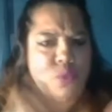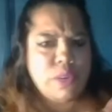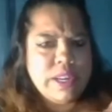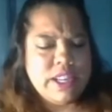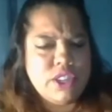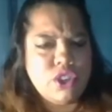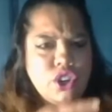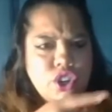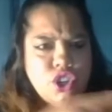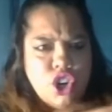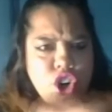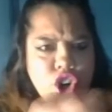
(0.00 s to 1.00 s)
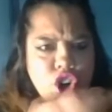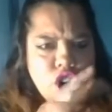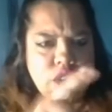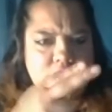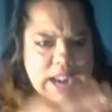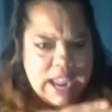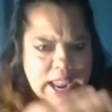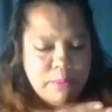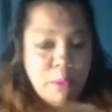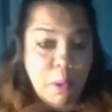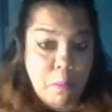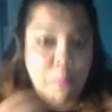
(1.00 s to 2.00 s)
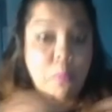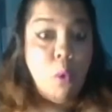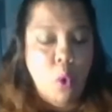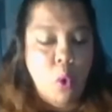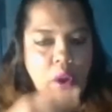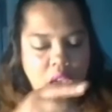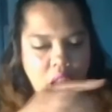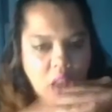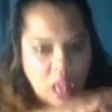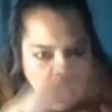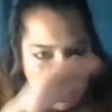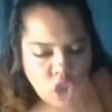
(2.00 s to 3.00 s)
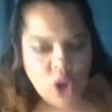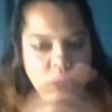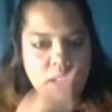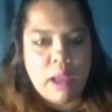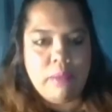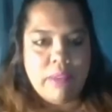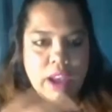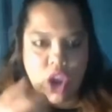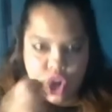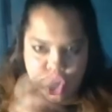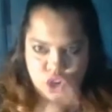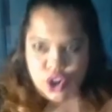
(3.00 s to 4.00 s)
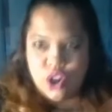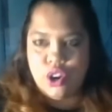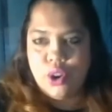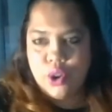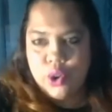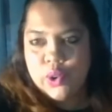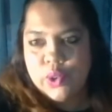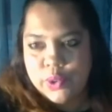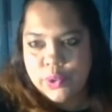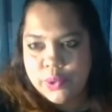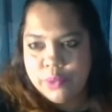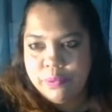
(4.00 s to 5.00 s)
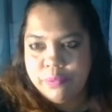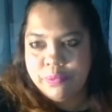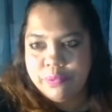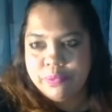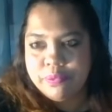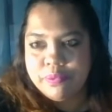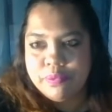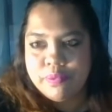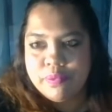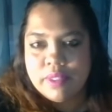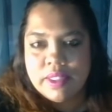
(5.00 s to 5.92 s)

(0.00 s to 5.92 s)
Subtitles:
So I have some announcements for you. Are y'all ready? Good.